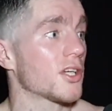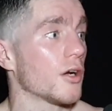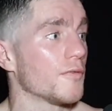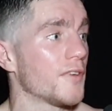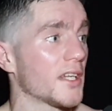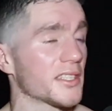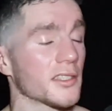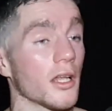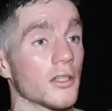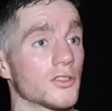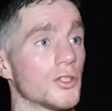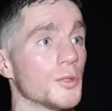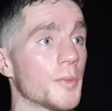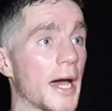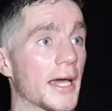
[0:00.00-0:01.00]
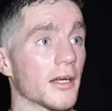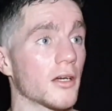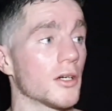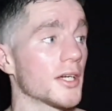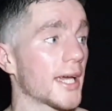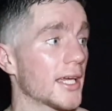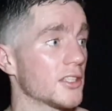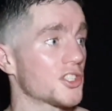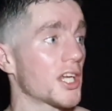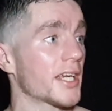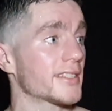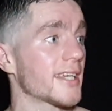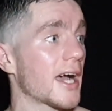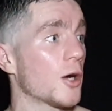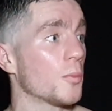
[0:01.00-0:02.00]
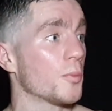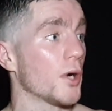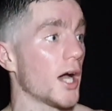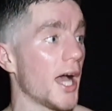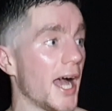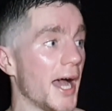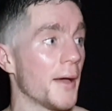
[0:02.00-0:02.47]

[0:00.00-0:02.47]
Hopefully it's not too bad. Go get it checked out. But